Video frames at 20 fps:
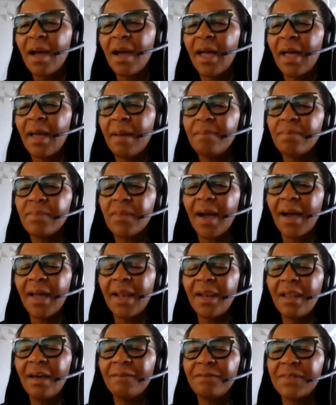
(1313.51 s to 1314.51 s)
I
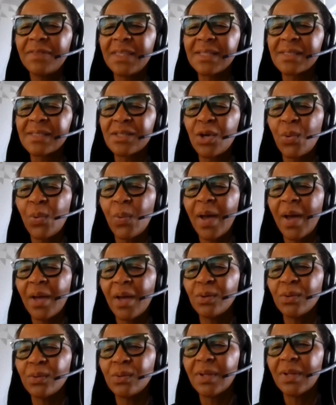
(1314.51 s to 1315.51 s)
love this
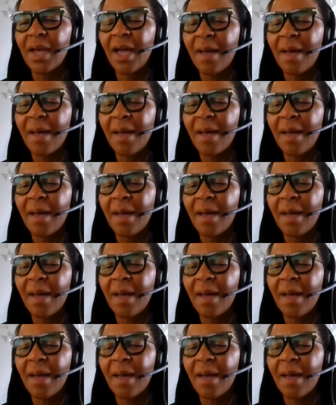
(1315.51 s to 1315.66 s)
quote.